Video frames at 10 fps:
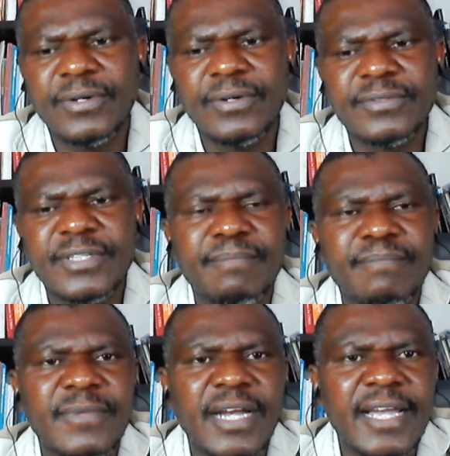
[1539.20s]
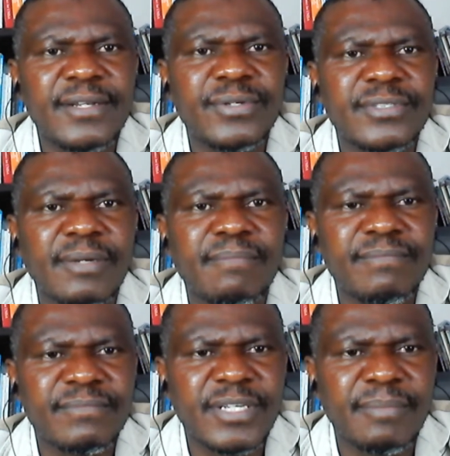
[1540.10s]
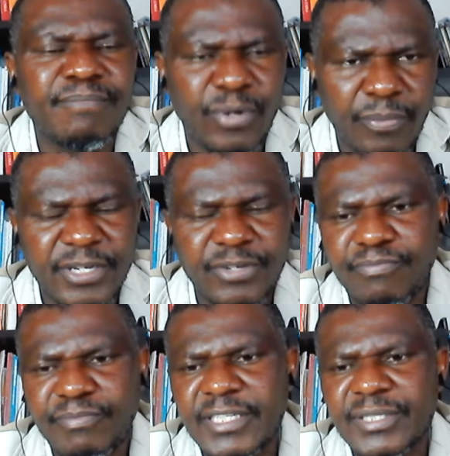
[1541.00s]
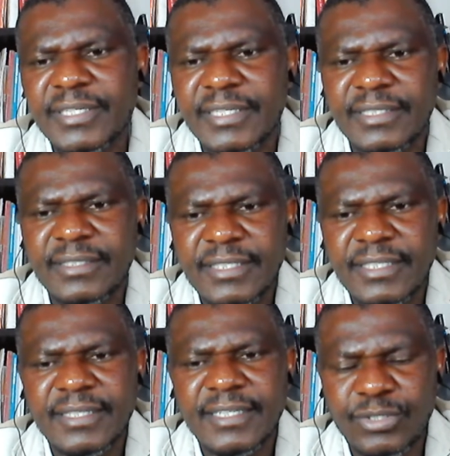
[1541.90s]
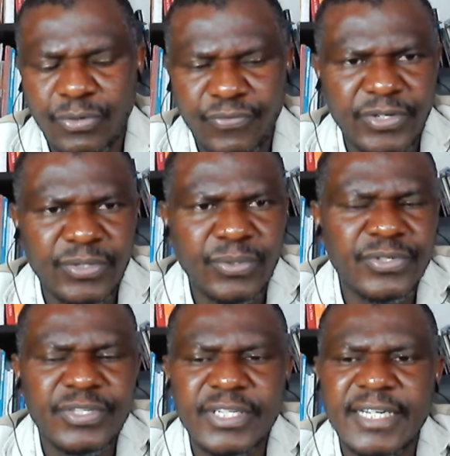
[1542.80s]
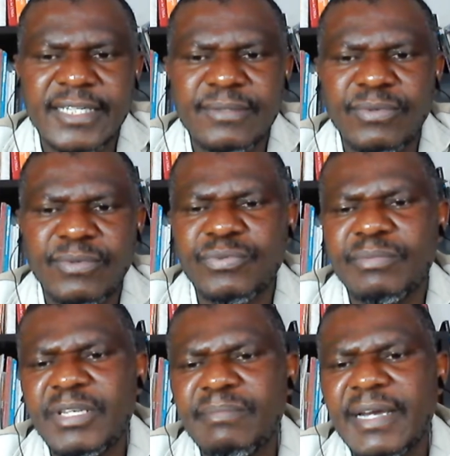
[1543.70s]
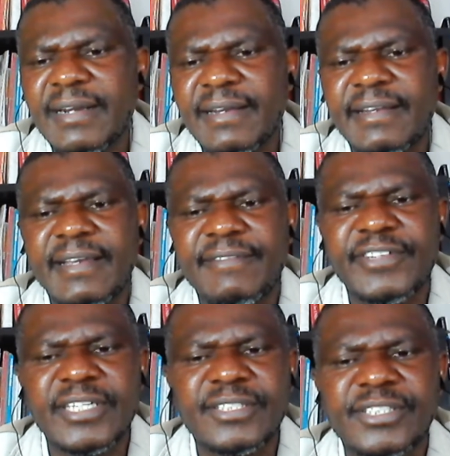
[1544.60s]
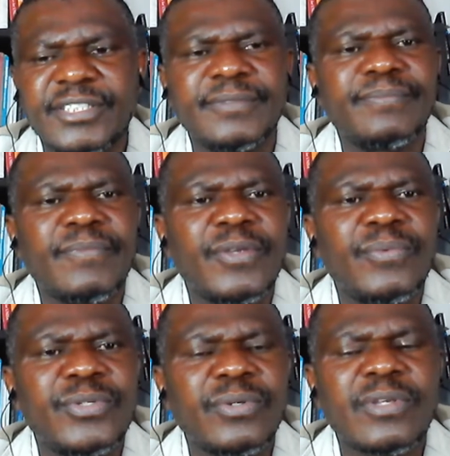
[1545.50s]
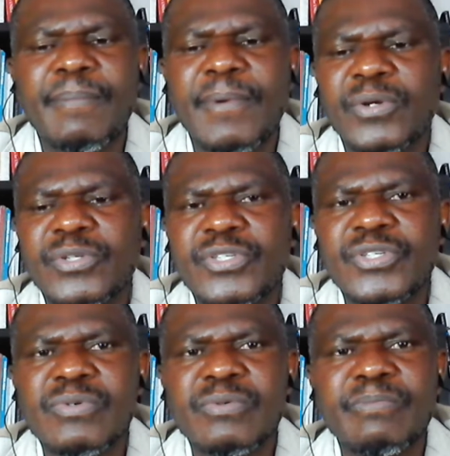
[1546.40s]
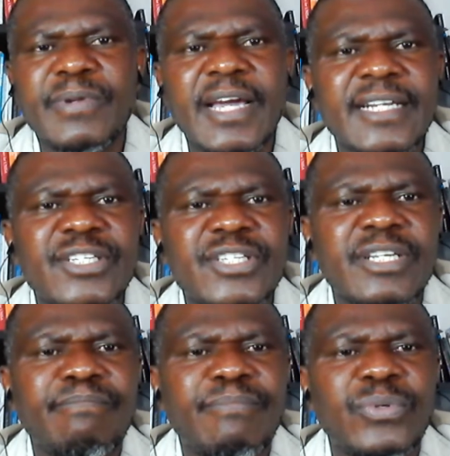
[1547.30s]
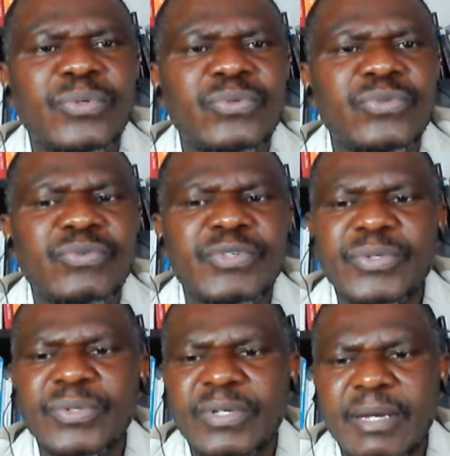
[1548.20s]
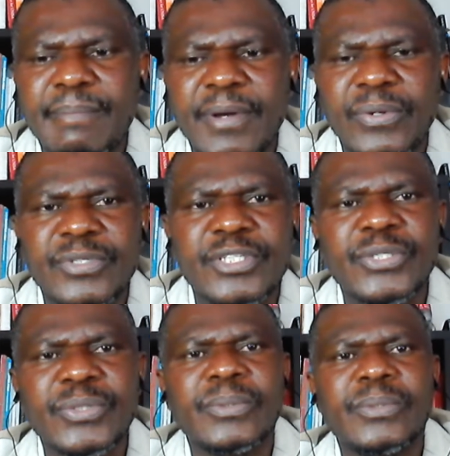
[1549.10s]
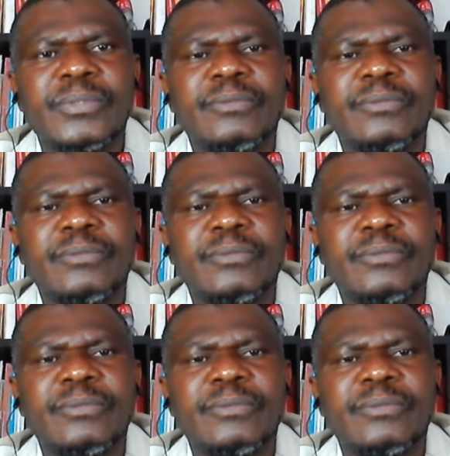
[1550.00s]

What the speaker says: some probative material that's often considered. What we mean by real evidence, we're talking about your blood samples, we're talking about your